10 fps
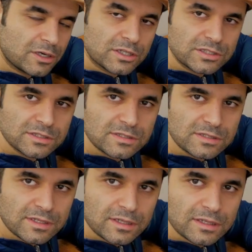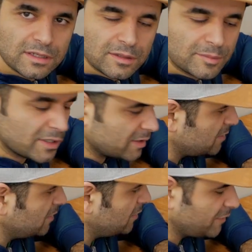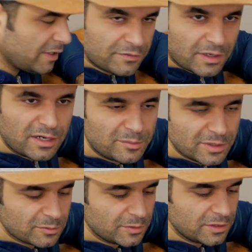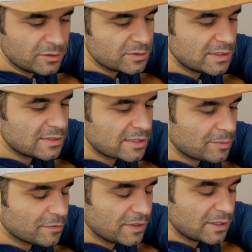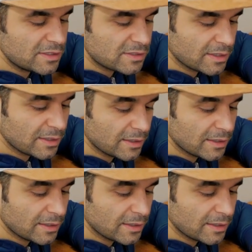cautious because of the environment we use these type of things.